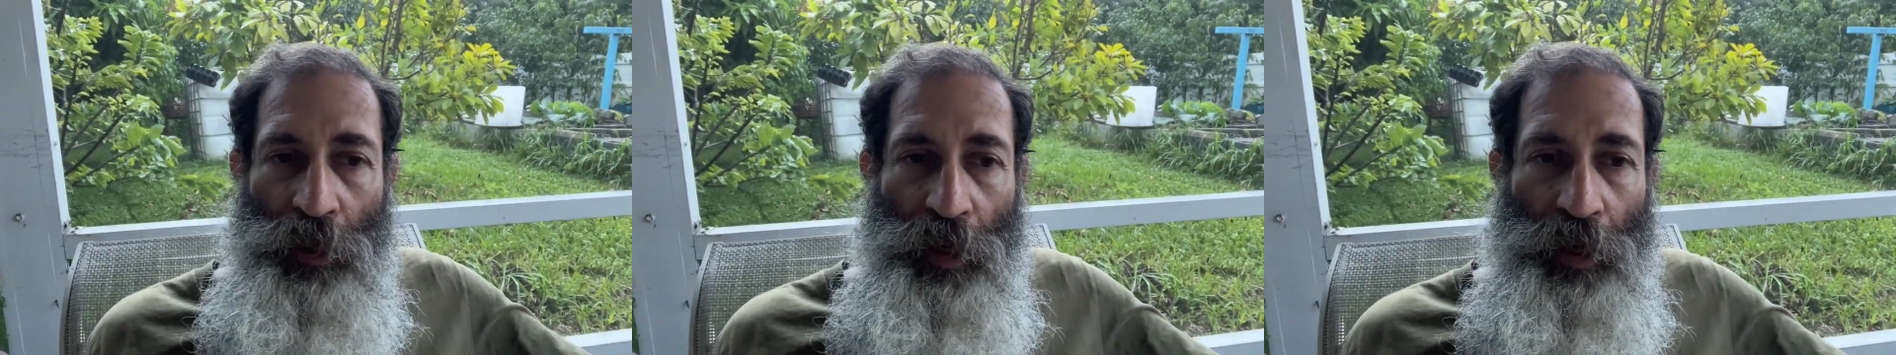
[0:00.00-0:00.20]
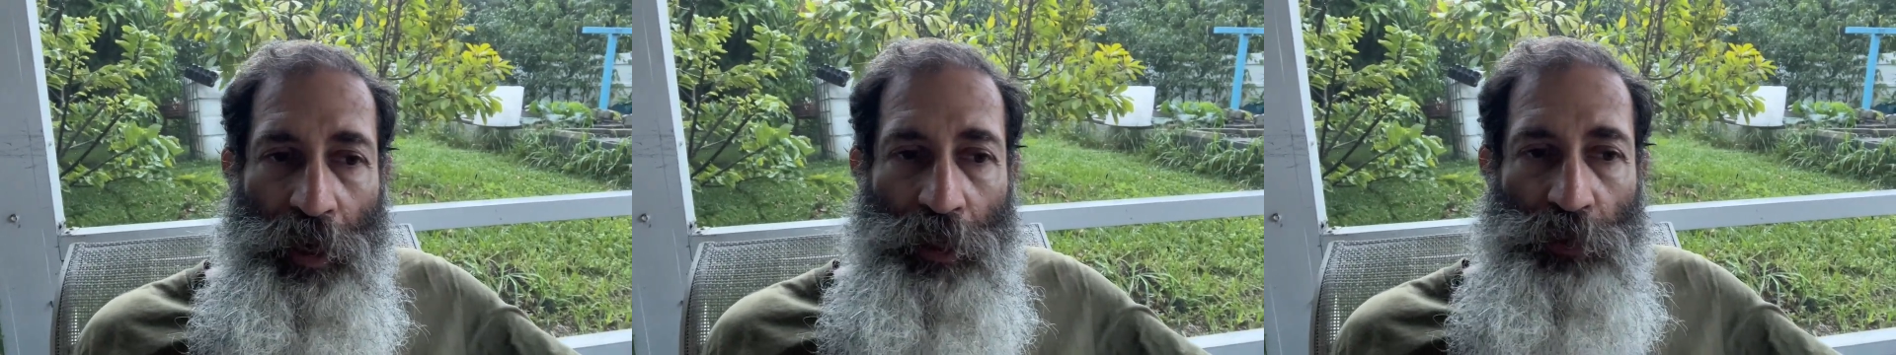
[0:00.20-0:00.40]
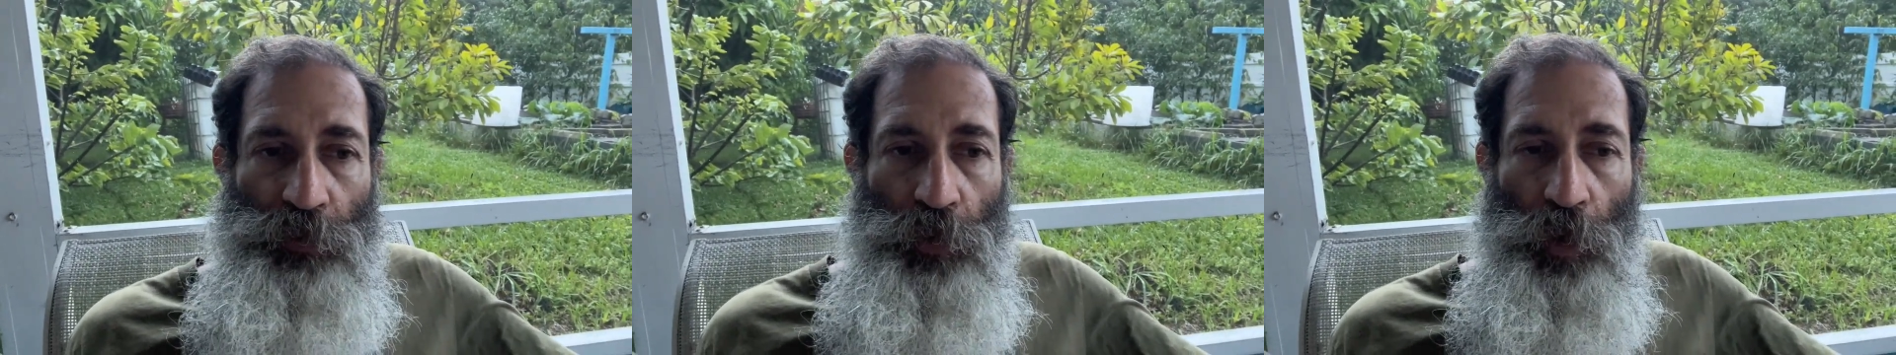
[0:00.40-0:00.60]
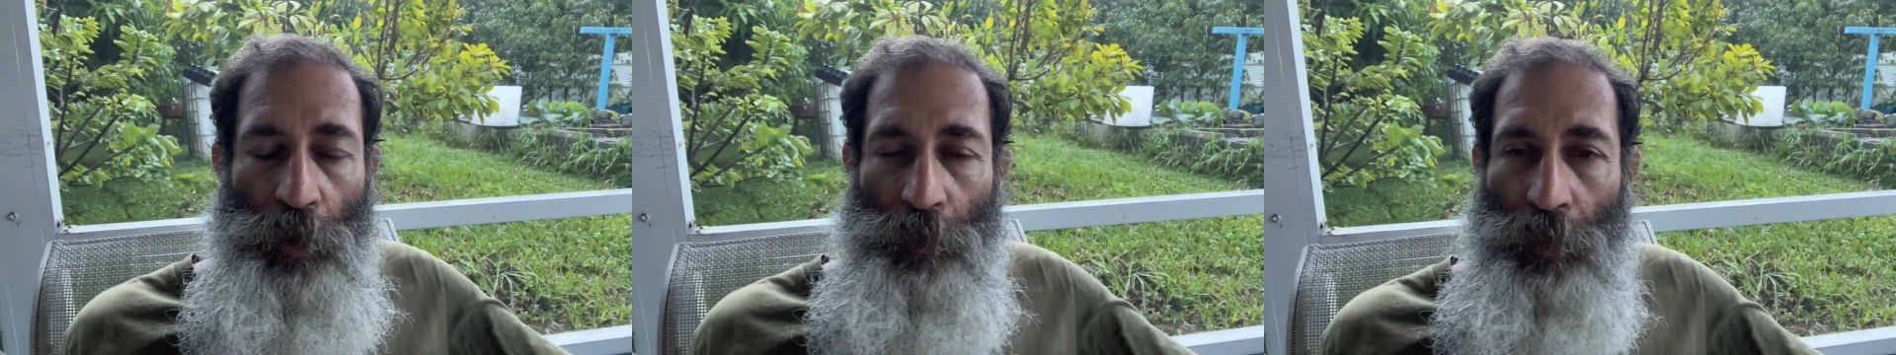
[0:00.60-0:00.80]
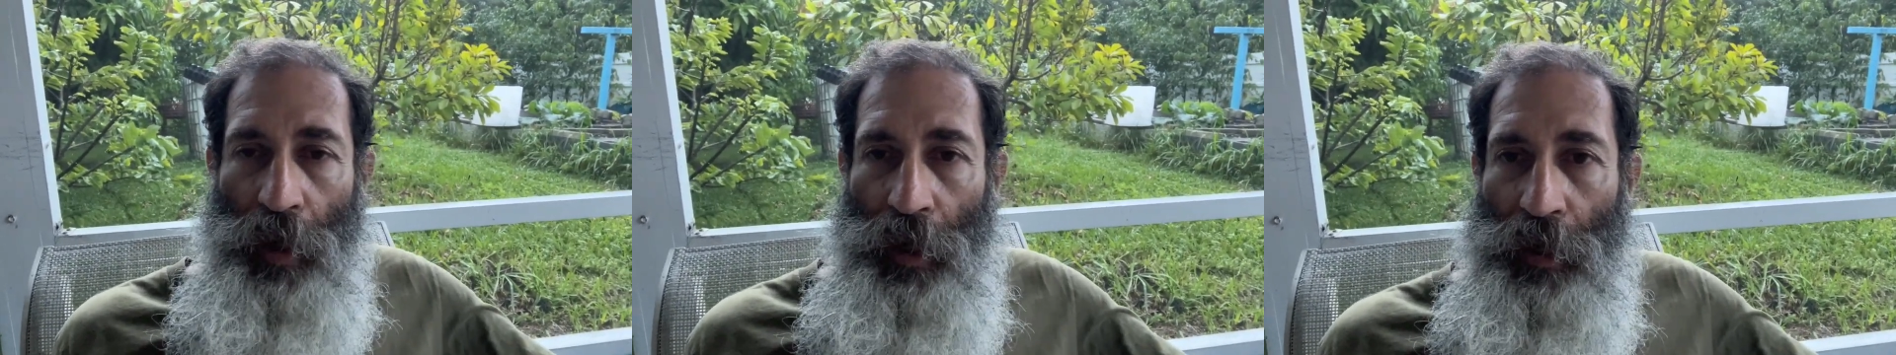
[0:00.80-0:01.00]
as for
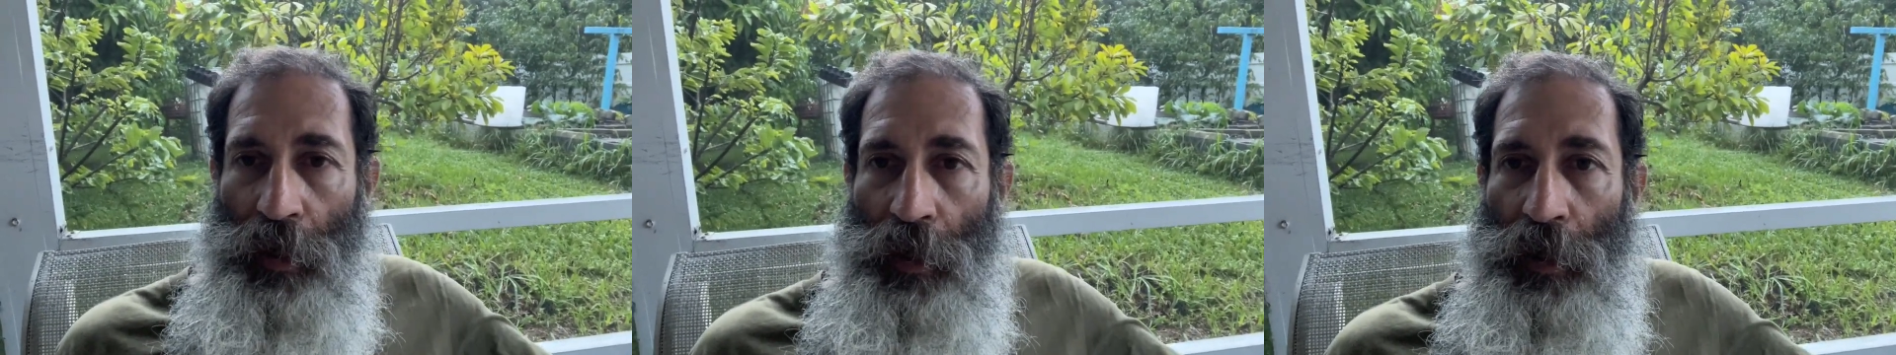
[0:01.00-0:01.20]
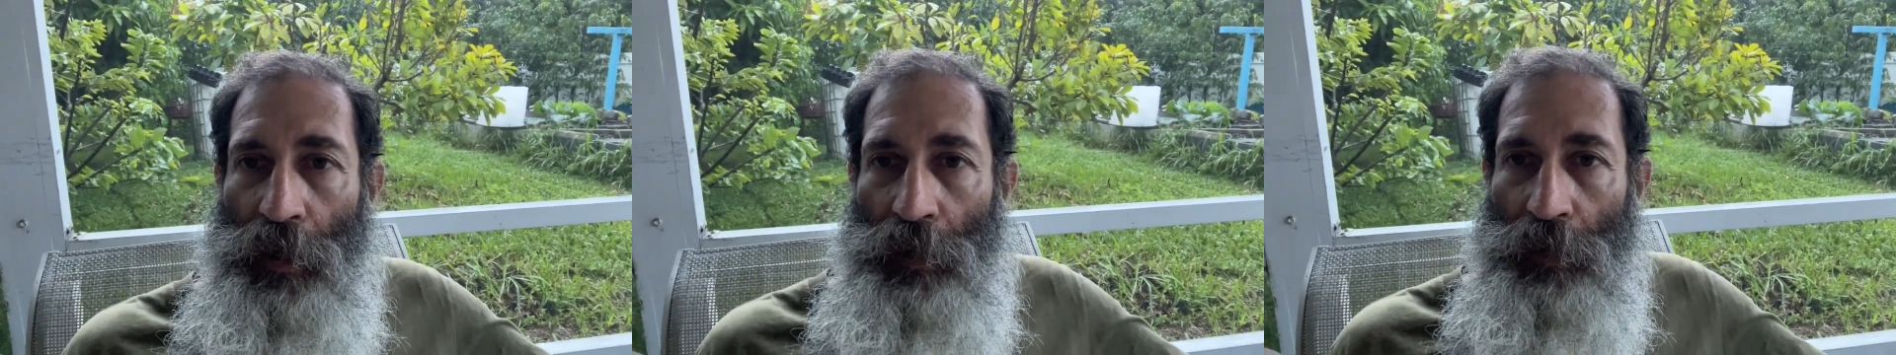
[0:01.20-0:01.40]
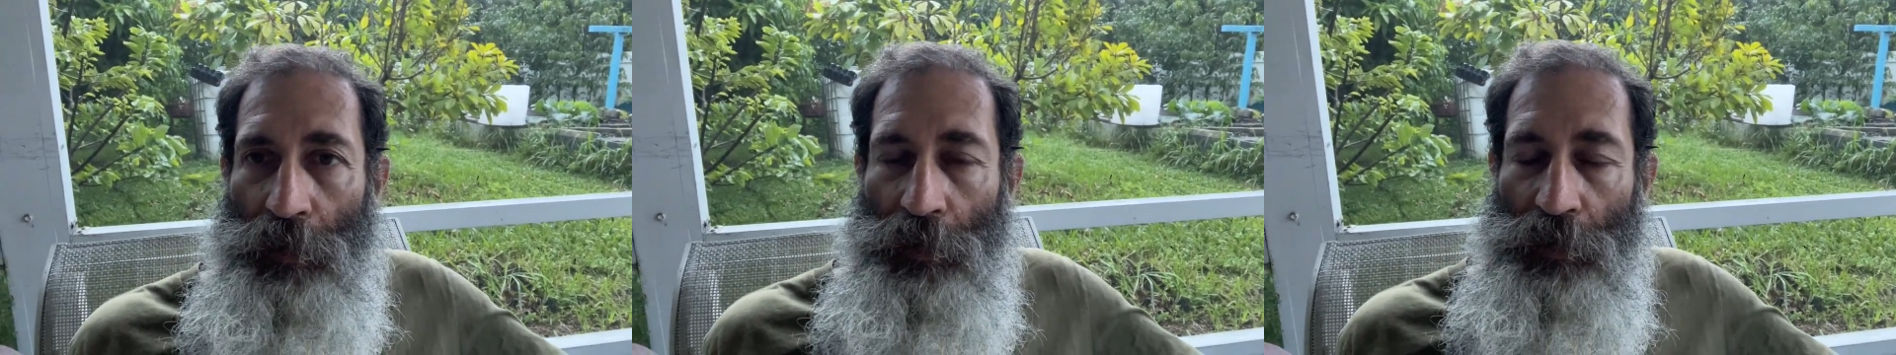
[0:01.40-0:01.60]
my uh,